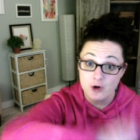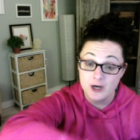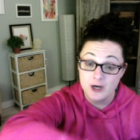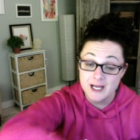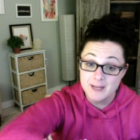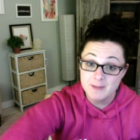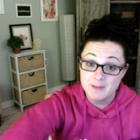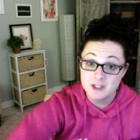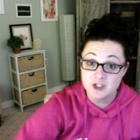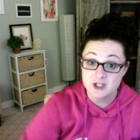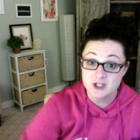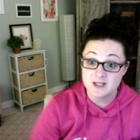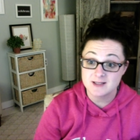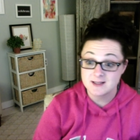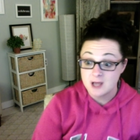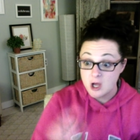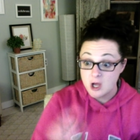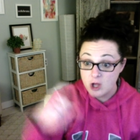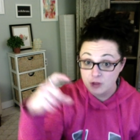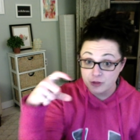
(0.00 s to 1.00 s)
images
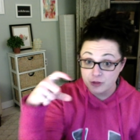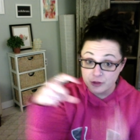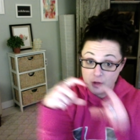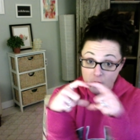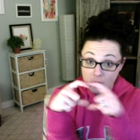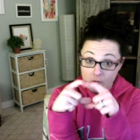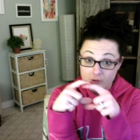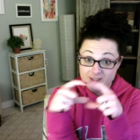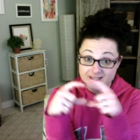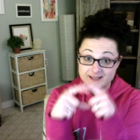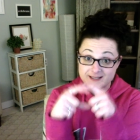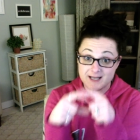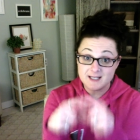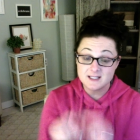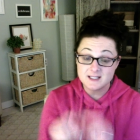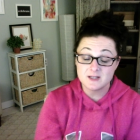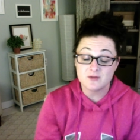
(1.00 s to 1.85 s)
those sets of